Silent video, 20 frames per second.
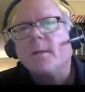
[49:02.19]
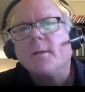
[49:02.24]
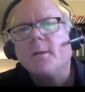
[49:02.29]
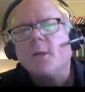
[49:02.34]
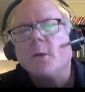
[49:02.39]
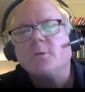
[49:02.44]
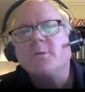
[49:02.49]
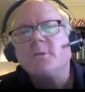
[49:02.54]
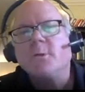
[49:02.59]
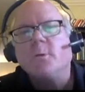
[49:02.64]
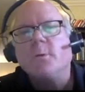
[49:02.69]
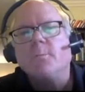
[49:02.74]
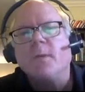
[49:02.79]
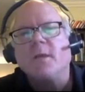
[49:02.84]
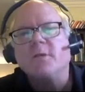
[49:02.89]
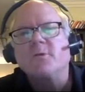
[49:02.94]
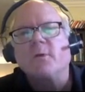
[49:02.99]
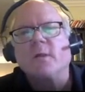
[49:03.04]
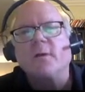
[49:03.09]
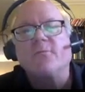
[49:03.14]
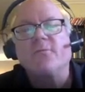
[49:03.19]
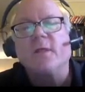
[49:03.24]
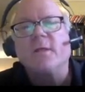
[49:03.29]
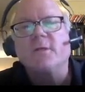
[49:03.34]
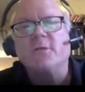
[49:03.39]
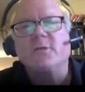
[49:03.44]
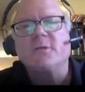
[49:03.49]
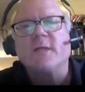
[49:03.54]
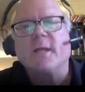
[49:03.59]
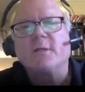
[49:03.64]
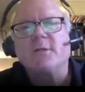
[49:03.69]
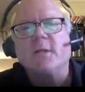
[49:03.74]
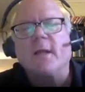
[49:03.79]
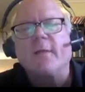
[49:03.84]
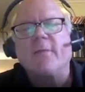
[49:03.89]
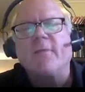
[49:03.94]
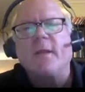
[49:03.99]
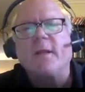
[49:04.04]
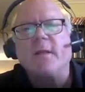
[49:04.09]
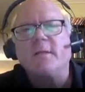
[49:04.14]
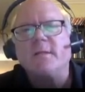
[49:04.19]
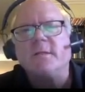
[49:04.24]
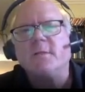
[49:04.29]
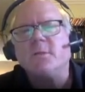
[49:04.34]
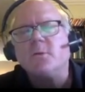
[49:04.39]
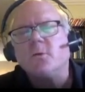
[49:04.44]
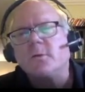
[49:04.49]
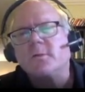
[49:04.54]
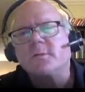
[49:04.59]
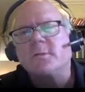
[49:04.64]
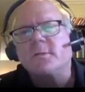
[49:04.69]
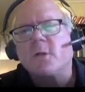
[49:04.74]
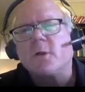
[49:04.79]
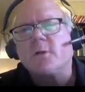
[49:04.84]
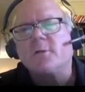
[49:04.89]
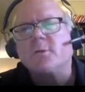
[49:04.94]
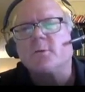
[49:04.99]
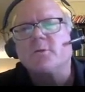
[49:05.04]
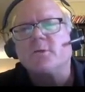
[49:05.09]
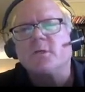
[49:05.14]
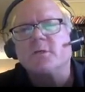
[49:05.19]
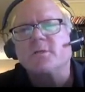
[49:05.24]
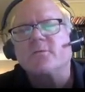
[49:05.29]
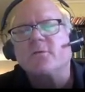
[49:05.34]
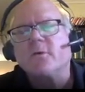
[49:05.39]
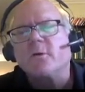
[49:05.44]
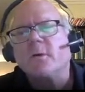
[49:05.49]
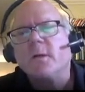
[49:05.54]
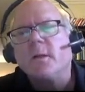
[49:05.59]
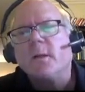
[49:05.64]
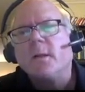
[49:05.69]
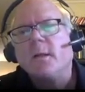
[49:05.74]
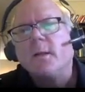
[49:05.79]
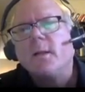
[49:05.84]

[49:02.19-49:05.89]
know too, and measuring inflation is actually not that easy too, because it's hard to adjust for.